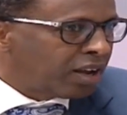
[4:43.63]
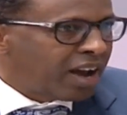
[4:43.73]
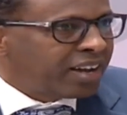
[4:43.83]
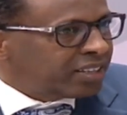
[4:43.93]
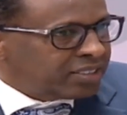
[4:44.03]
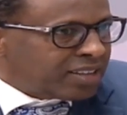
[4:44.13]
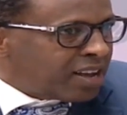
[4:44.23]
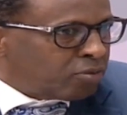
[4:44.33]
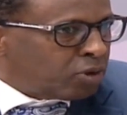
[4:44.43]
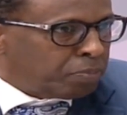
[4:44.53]
I
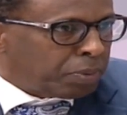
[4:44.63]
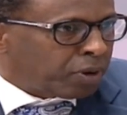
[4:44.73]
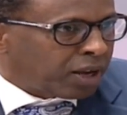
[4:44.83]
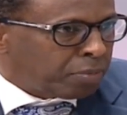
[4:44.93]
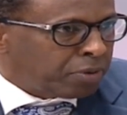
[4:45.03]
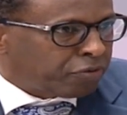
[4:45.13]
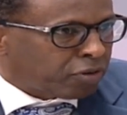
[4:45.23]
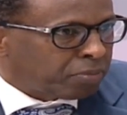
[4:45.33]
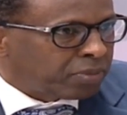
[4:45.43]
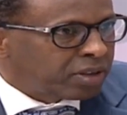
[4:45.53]
understand where people are coming
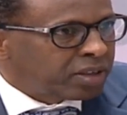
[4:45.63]
from.